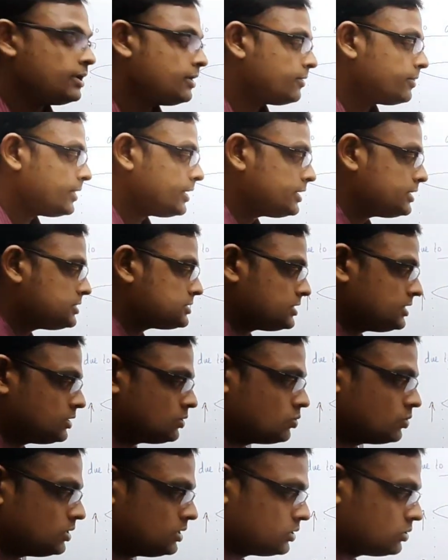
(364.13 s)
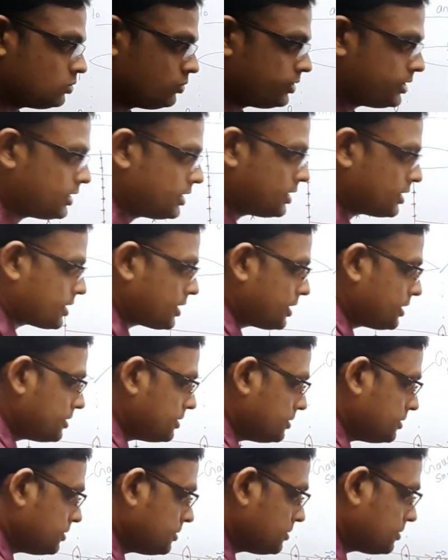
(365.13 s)
That is equal to, we can write
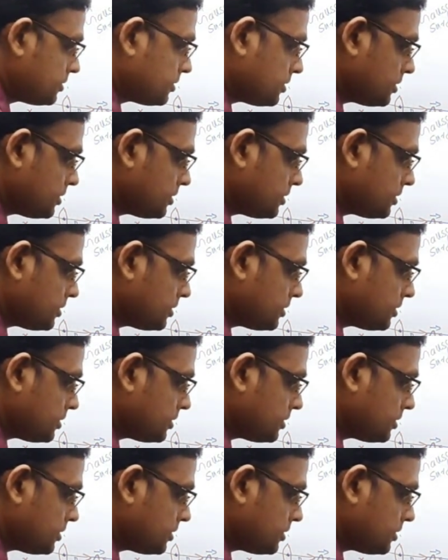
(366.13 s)
the